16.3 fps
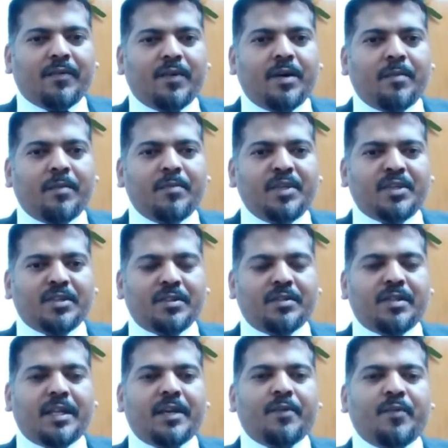our mission,
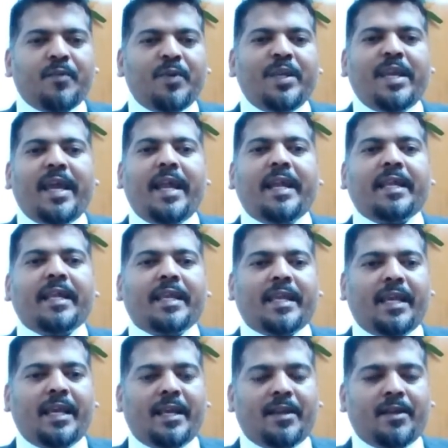that we add
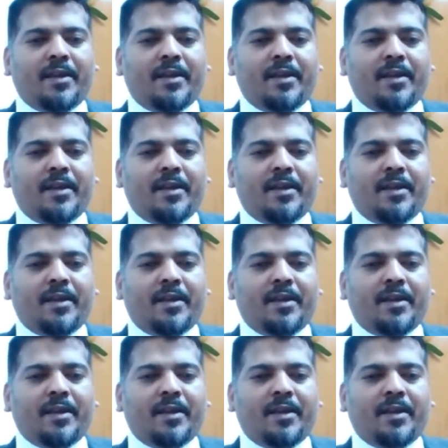care.